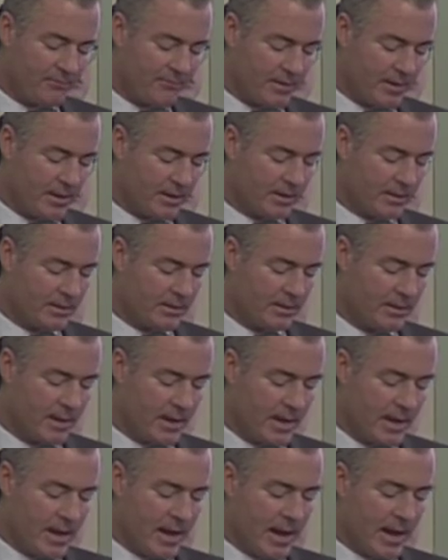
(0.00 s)
fear
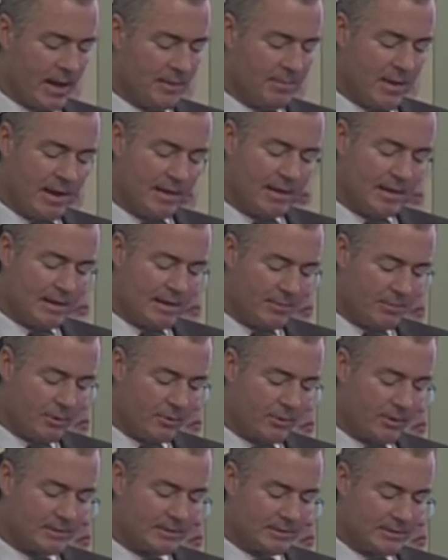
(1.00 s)
and making
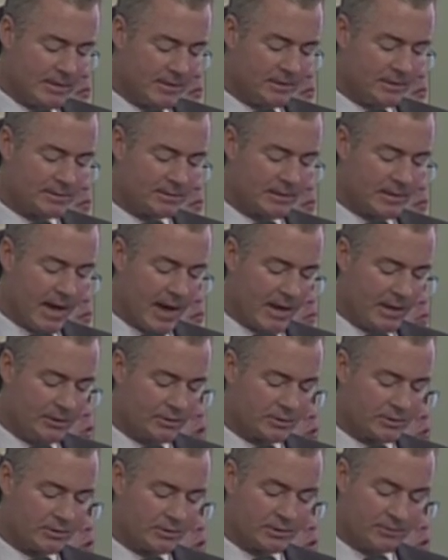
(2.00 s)
immigrants needlessly
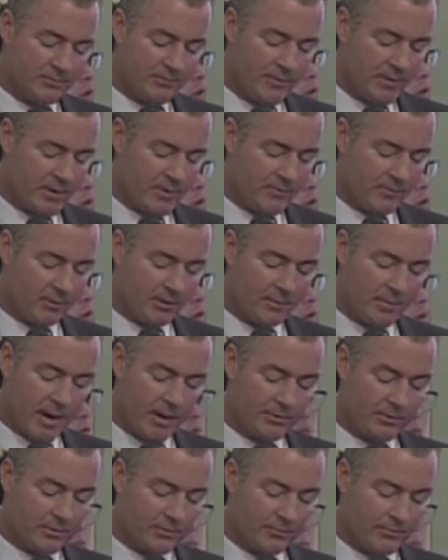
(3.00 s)
anxious and fearful
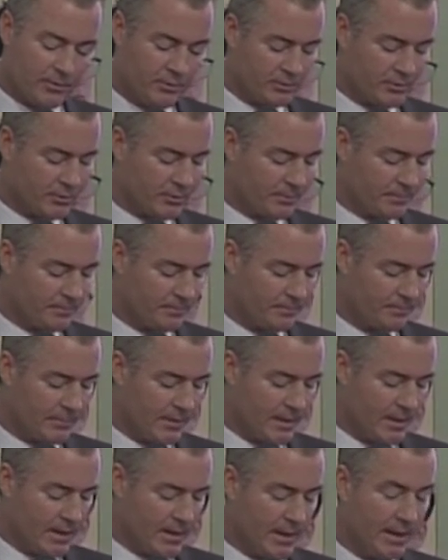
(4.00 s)
about their future.
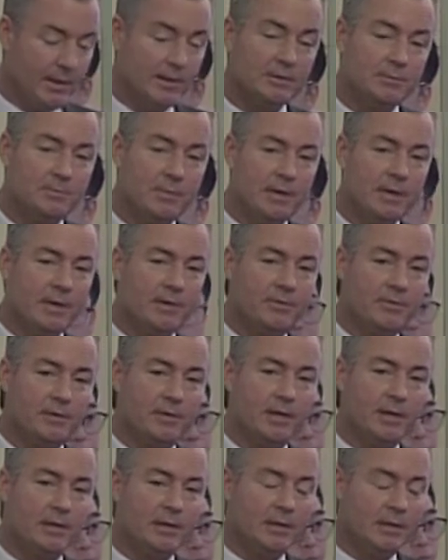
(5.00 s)
It is beneath the
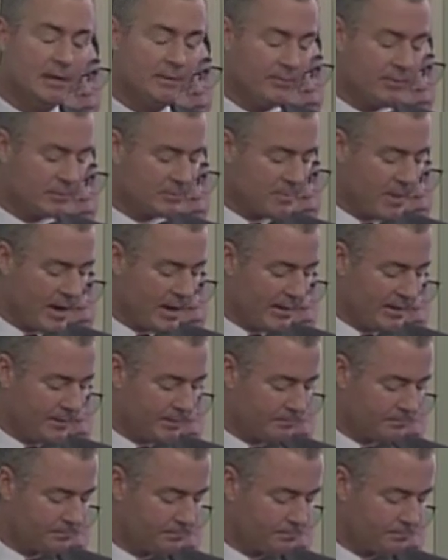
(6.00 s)
dignity of this body.